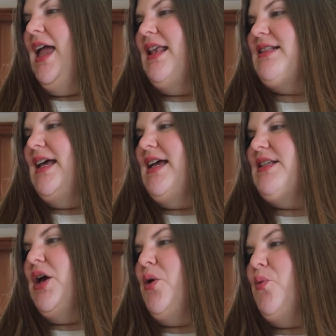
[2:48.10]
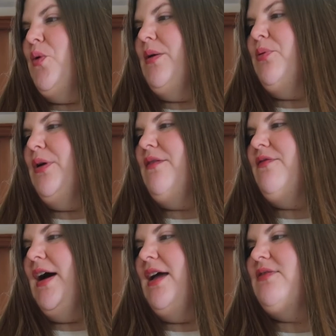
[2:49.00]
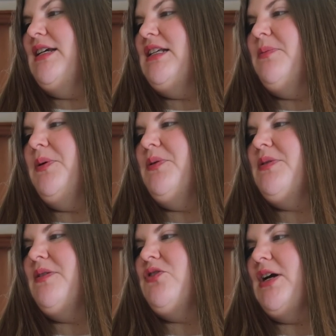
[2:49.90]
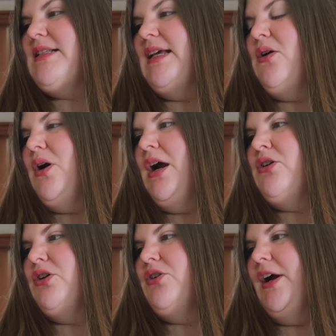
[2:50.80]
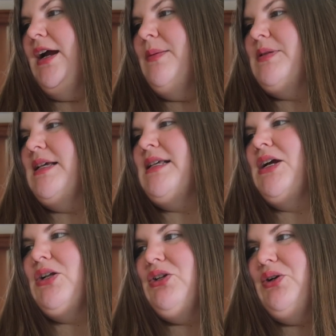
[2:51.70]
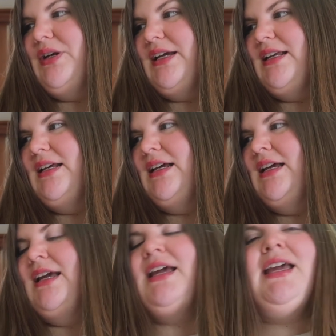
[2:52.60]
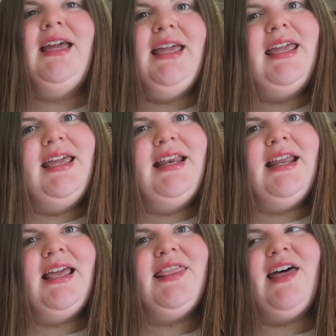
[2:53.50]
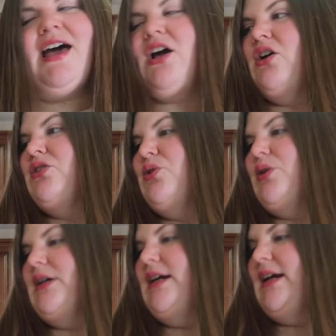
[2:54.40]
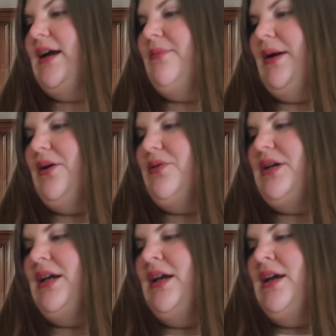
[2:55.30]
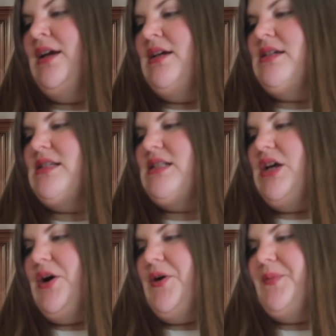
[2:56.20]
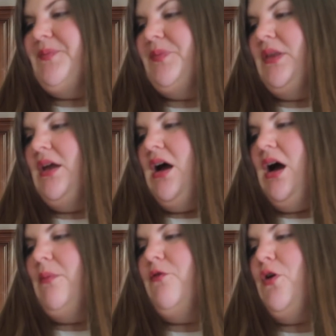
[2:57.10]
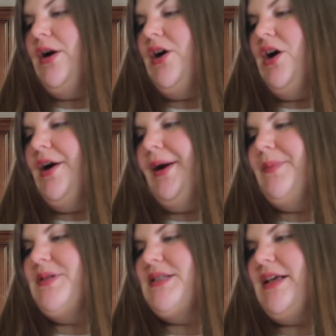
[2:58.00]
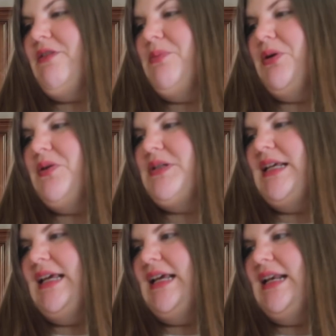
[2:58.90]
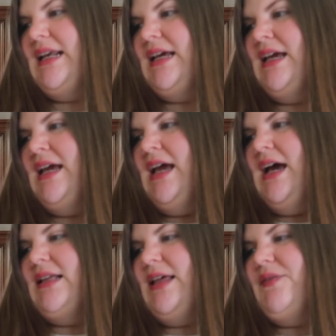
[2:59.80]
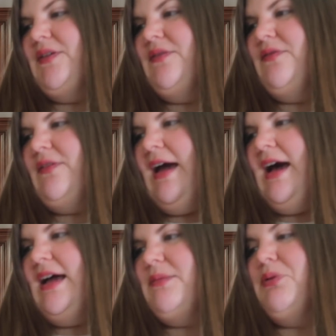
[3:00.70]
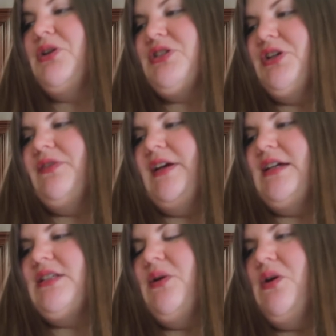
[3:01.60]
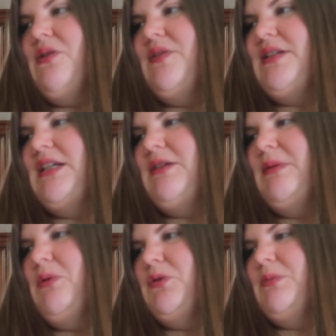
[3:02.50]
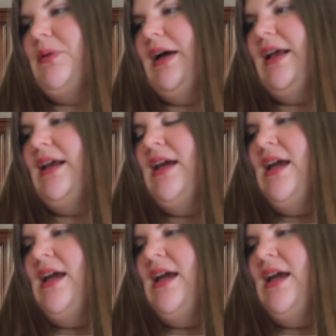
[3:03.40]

It says 1.5 teaspoons of dressing or 100 grams is included in that caloric amount. So 4 carbs, 7 protein, 11 fat per serving. So all of these need to be multiplied